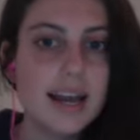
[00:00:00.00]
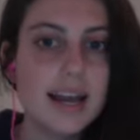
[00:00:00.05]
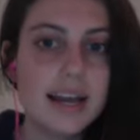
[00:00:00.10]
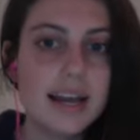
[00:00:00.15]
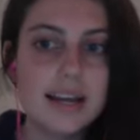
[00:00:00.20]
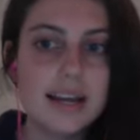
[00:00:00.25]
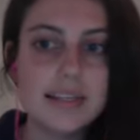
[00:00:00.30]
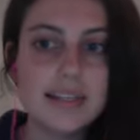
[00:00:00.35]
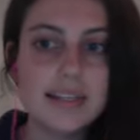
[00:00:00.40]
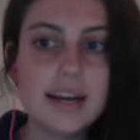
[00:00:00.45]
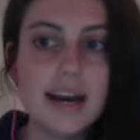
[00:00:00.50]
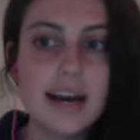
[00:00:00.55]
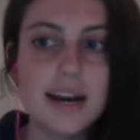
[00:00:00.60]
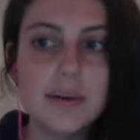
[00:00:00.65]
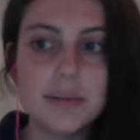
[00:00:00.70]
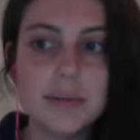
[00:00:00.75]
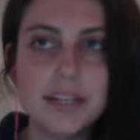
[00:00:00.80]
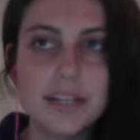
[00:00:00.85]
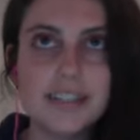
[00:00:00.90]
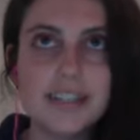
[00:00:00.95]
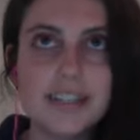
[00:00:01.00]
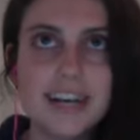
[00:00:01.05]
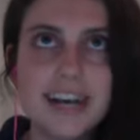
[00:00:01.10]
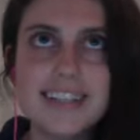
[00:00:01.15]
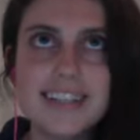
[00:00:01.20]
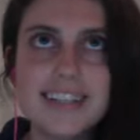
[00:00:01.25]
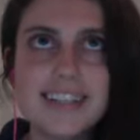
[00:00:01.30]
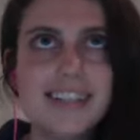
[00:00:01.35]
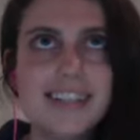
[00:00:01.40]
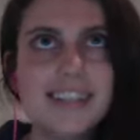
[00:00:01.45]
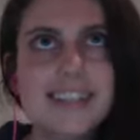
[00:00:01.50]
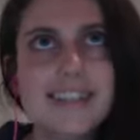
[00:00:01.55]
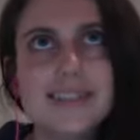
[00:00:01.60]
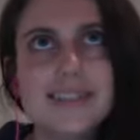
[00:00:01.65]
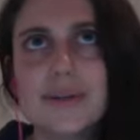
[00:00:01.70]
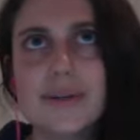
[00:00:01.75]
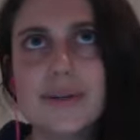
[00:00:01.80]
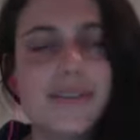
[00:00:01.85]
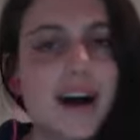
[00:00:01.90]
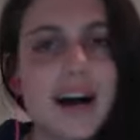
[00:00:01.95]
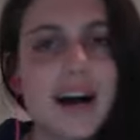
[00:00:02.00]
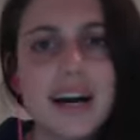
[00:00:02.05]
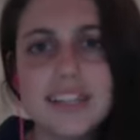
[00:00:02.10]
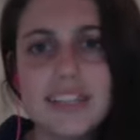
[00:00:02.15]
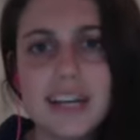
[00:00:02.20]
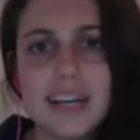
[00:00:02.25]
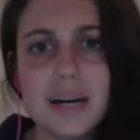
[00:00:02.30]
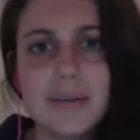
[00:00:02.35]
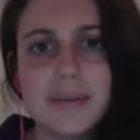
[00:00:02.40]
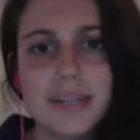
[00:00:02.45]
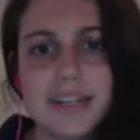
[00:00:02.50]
and I worked, I did sort of odd jobs.